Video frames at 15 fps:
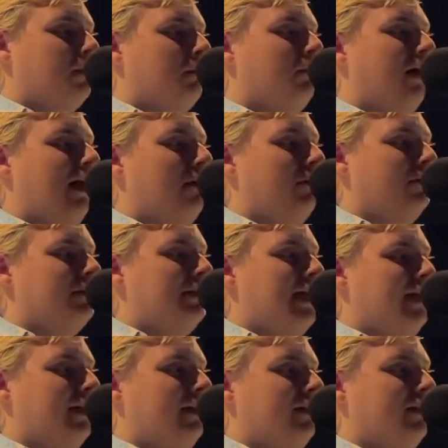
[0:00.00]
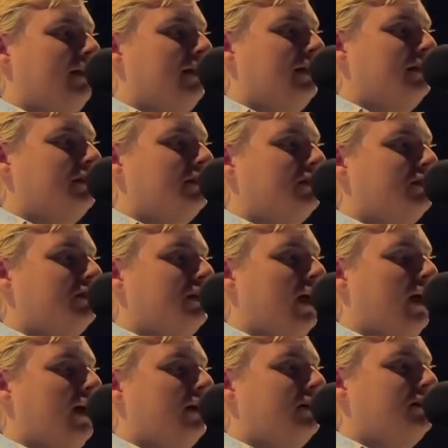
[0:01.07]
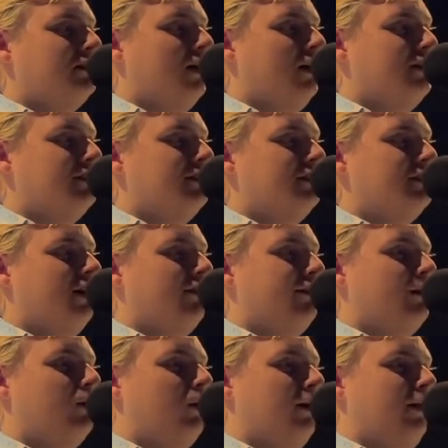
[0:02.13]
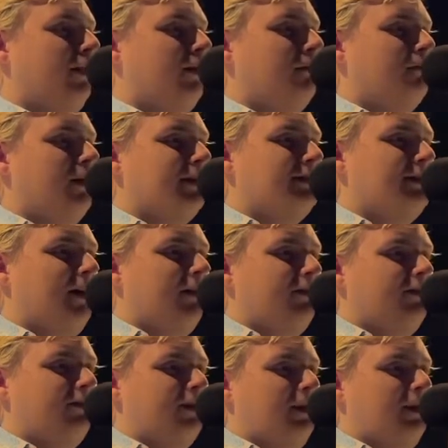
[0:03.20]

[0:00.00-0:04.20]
But I've been taking these songs and started recording them myself,